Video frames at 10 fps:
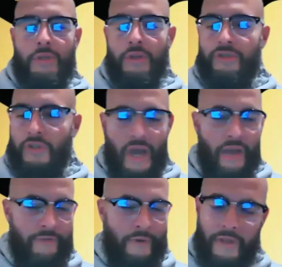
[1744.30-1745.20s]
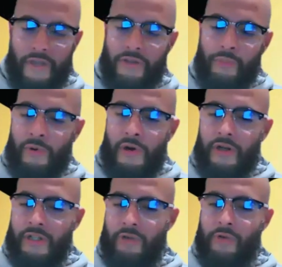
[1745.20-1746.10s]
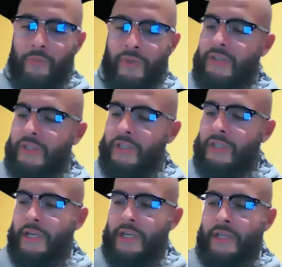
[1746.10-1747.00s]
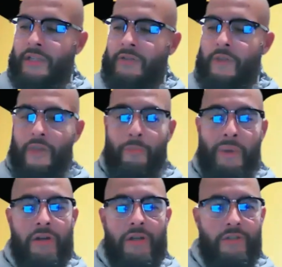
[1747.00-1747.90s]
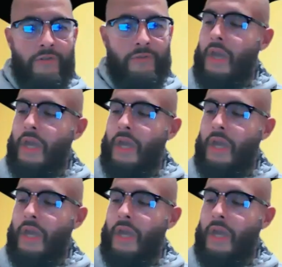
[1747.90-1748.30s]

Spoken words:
So I feel that the prong that we're missing is the parents.